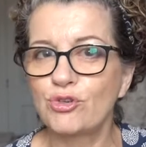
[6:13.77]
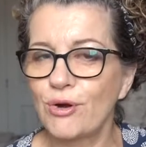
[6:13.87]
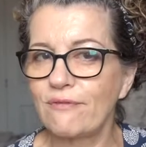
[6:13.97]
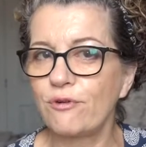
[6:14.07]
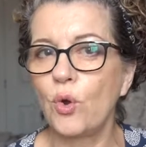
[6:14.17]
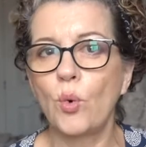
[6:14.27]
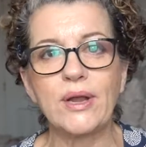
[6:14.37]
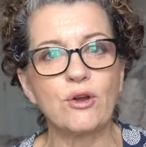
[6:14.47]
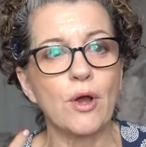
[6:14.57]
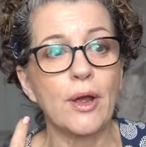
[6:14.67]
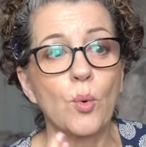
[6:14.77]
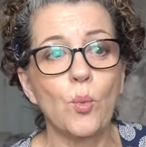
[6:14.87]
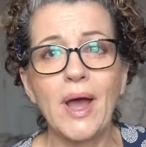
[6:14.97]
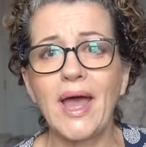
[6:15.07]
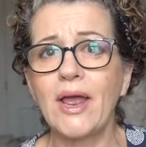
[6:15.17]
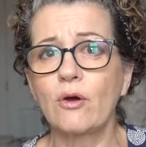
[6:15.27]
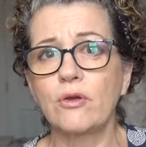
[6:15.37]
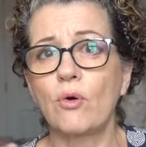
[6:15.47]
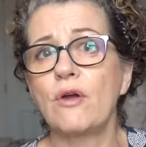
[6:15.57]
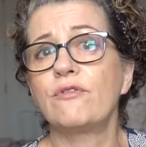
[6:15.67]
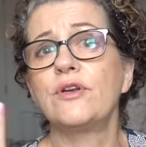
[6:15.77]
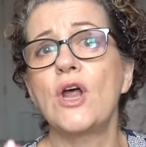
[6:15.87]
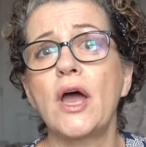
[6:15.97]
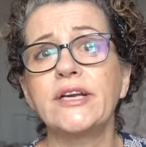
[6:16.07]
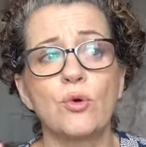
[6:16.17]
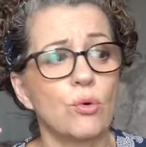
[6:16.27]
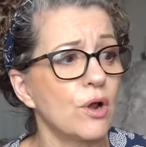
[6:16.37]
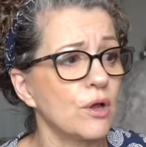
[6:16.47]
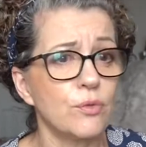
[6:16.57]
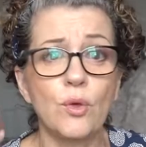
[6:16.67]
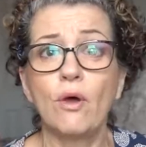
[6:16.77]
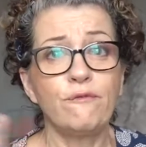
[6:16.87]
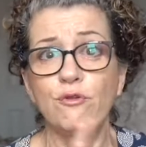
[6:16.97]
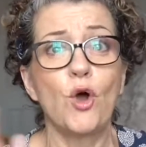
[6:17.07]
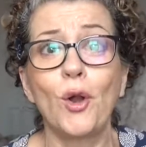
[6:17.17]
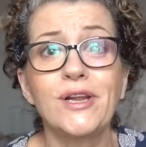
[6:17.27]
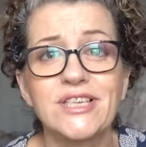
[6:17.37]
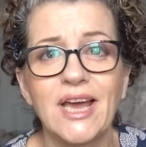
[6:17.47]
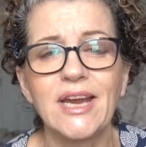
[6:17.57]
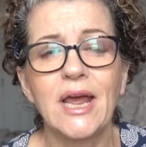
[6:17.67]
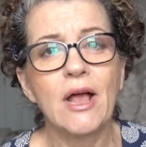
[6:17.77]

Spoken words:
travel or when you're going away or you're overnight or for a holiday,